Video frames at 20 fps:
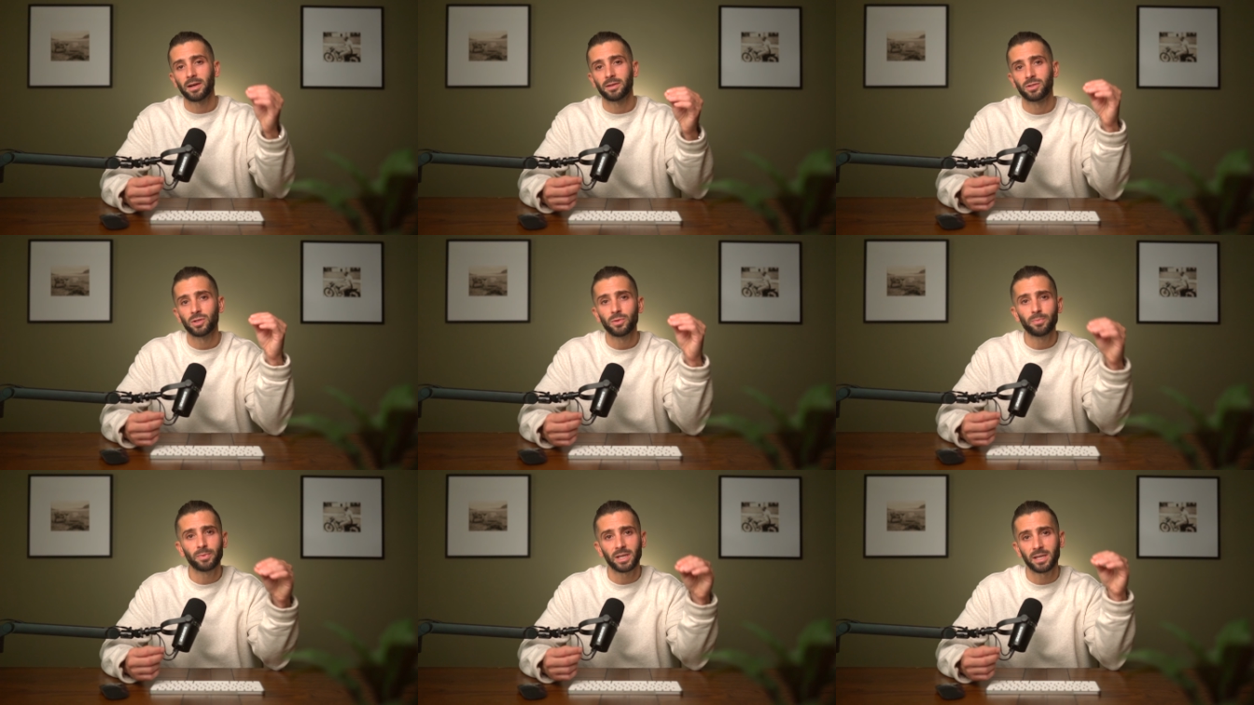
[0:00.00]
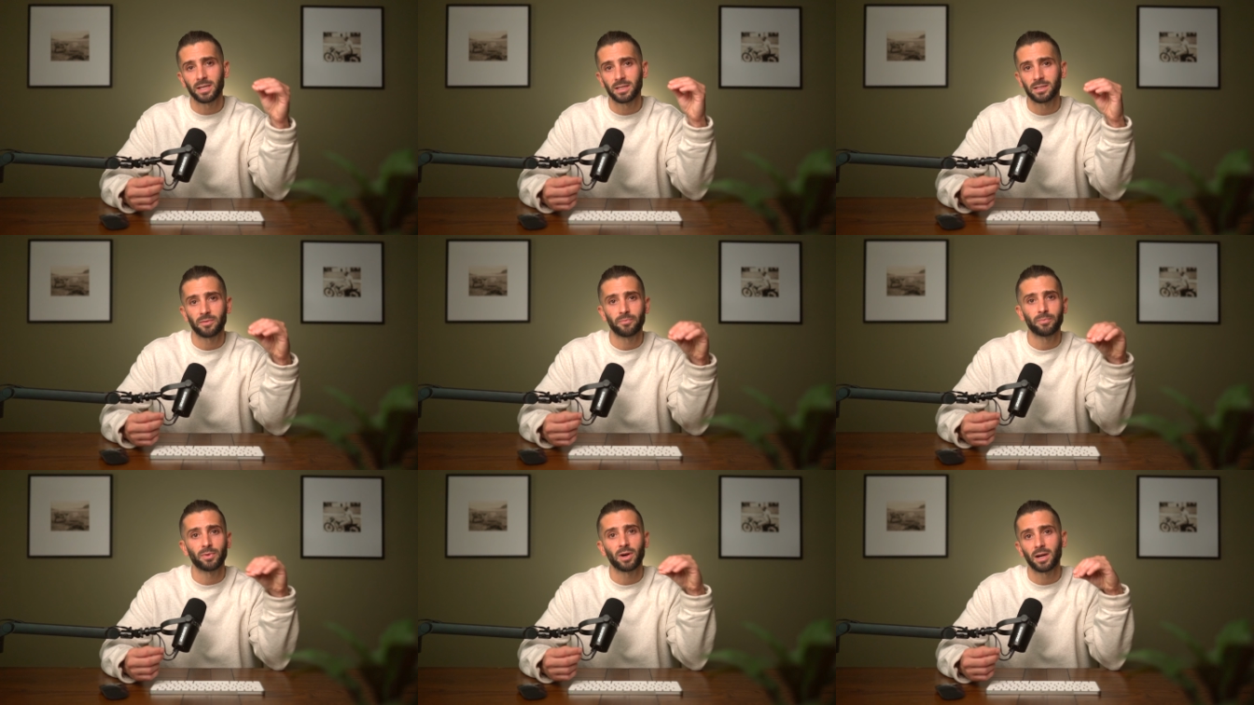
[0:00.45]

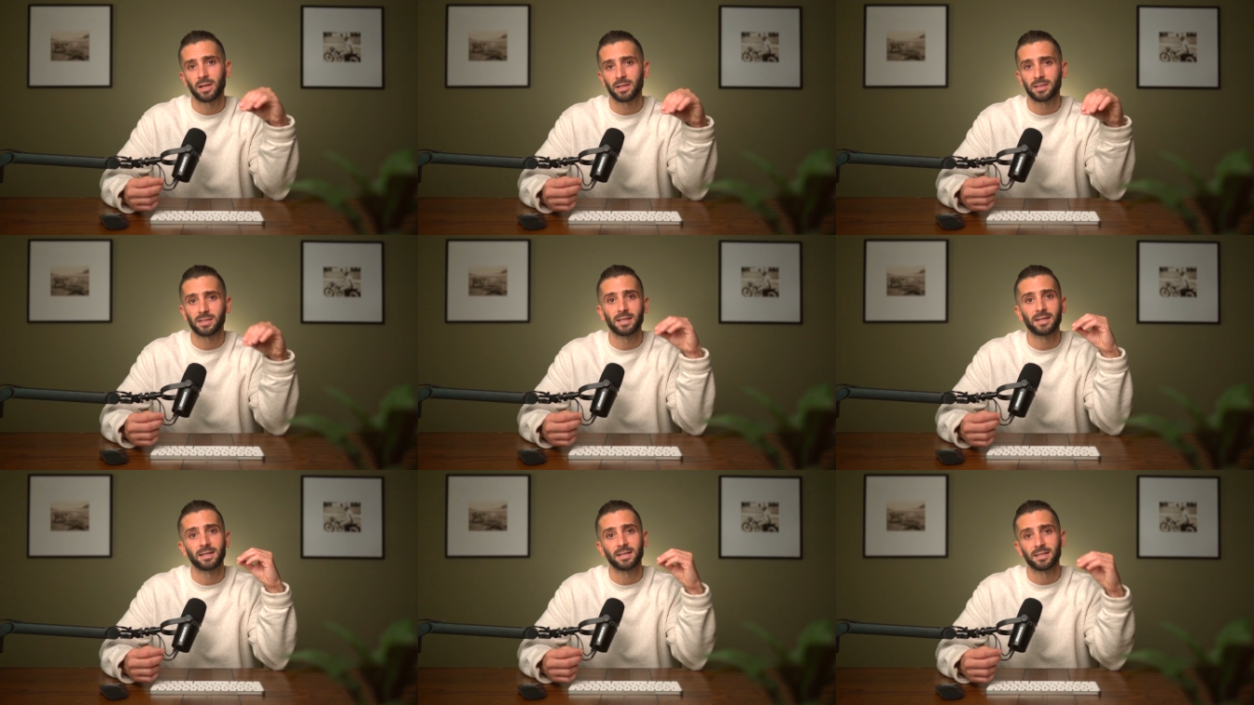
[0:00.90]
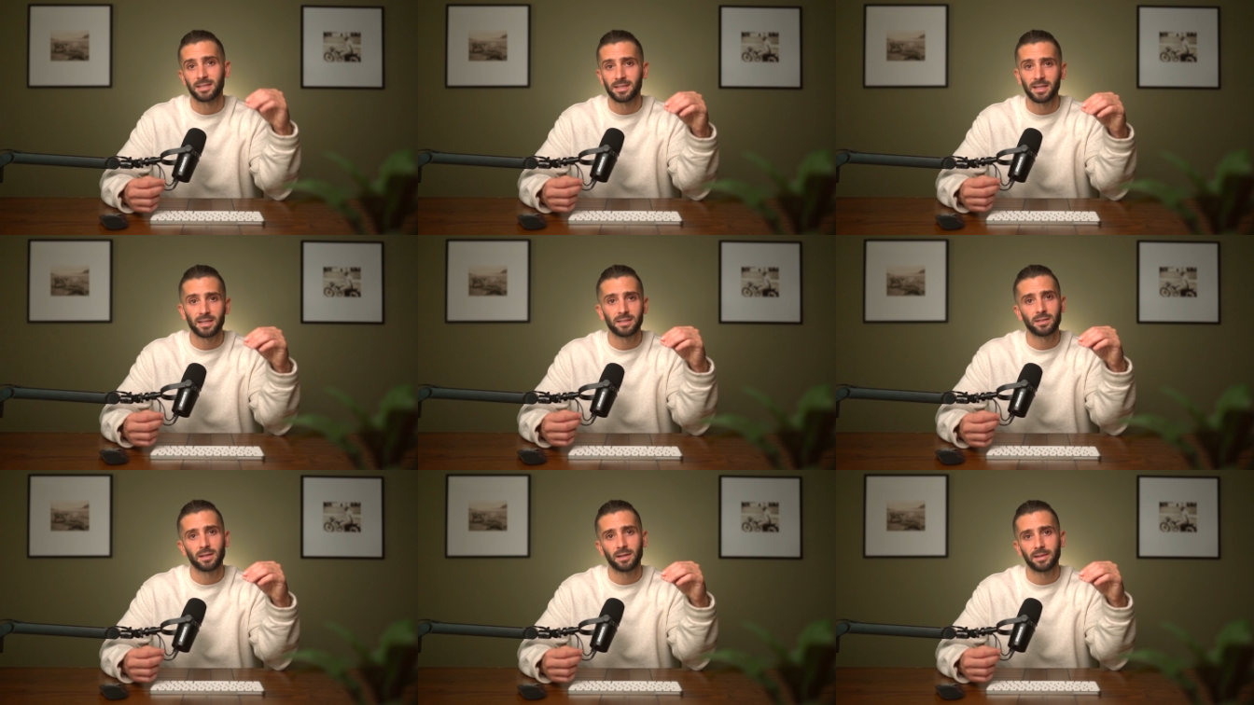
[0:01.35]
duplicates of products that
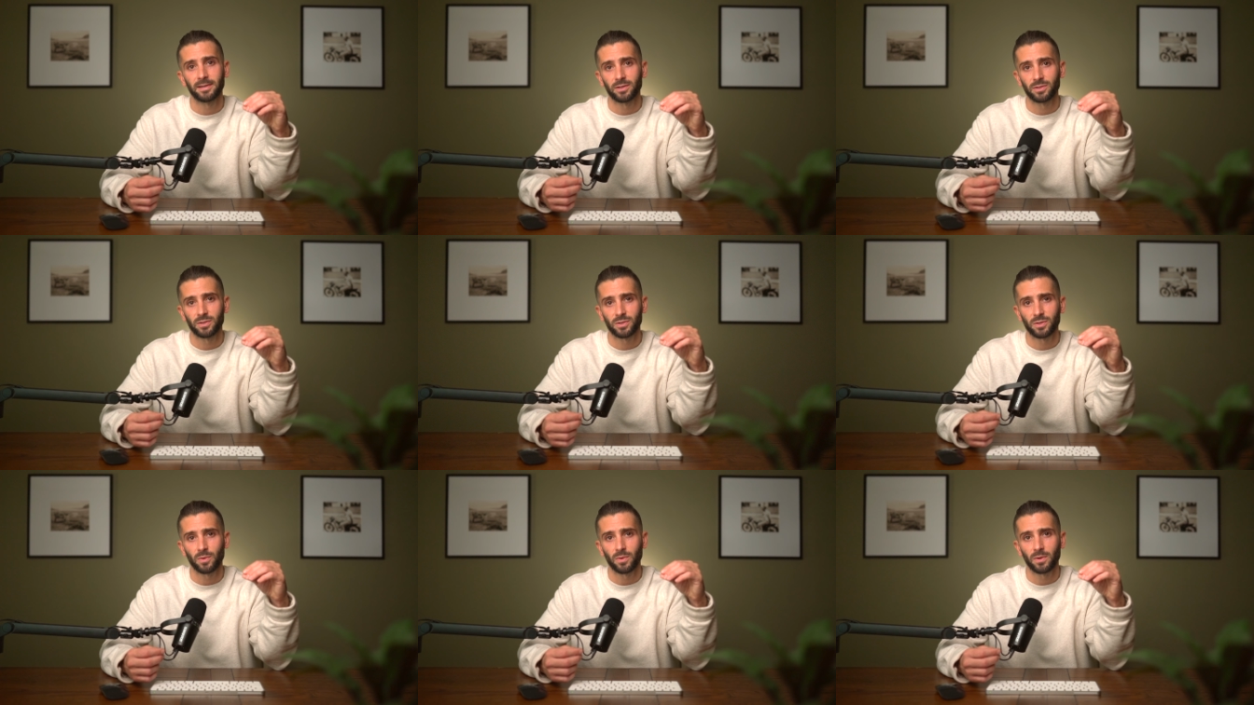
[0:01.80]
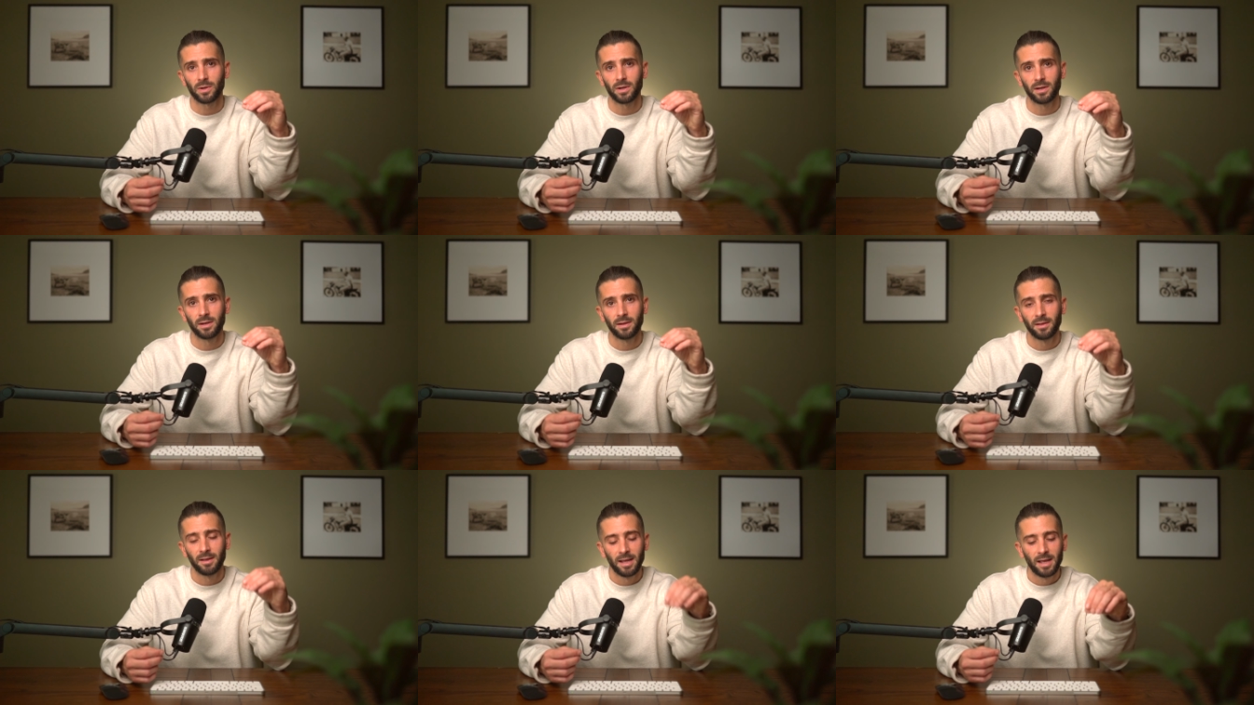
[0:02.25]
exist on your
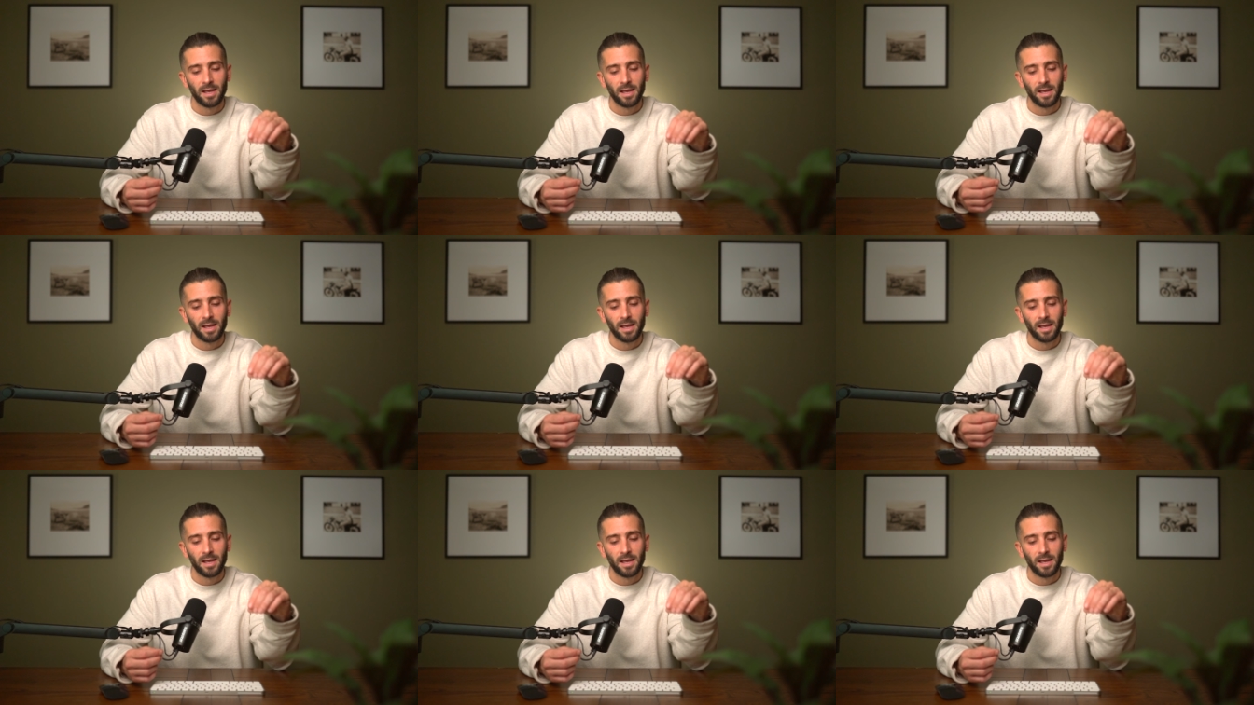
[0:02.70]
store,